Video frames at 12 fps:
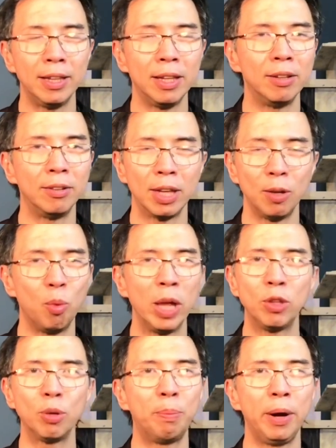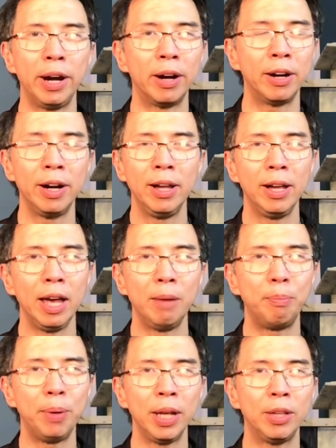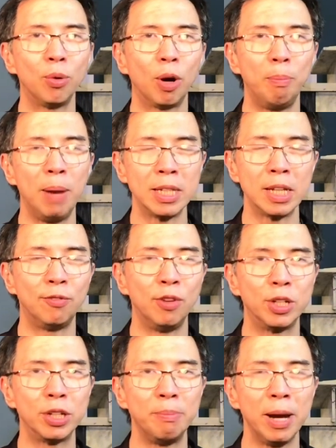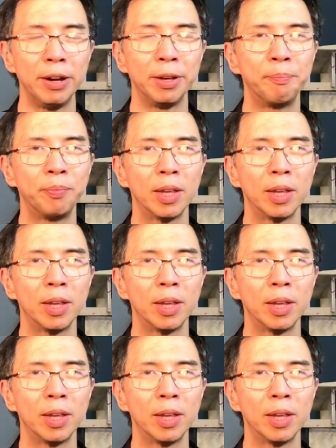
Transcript: you know, he went to prayer and prayed to our Blessed Virgin Mary.